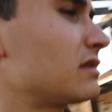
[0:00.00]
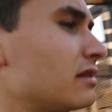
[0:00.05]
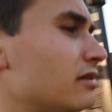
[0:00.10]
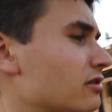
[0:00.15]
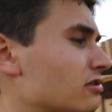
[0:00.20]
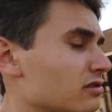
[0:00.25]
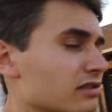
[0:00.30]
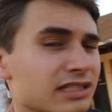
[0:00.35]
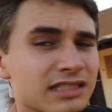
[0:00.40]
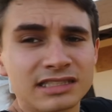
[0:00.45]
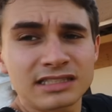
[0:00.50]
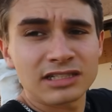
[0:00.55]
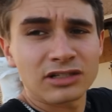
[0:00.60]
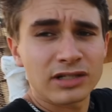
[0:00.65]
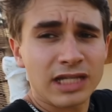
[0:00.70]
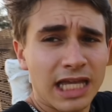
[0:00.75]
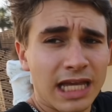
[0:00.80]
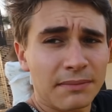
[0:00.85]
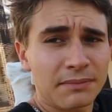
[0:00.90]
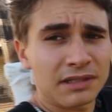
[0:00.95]
literally still
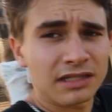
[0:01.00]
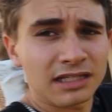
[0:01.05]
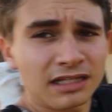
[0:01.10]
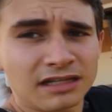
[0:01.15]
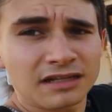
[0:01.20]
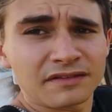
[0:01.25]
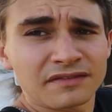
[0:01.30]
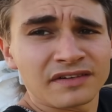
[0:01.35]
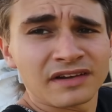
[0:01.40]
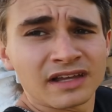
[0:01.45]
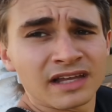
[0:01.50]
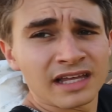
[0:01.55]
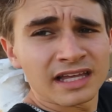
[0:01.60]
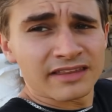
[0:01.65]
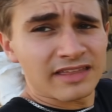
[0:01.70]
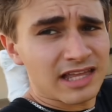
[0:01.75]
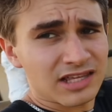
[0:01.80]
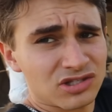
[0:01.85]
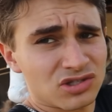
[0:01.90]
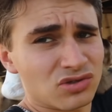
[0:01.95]
can't believe
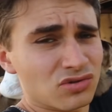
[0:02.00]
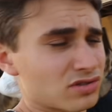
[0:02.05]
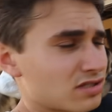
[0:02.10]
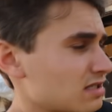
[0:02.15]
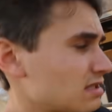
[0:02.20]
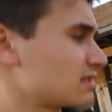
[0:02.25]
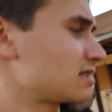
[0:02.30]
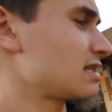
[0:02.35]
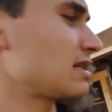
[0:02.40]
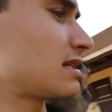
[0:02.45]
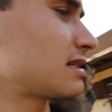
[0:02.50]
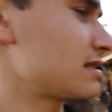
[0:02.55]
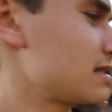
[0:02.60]
that Zeus and Zena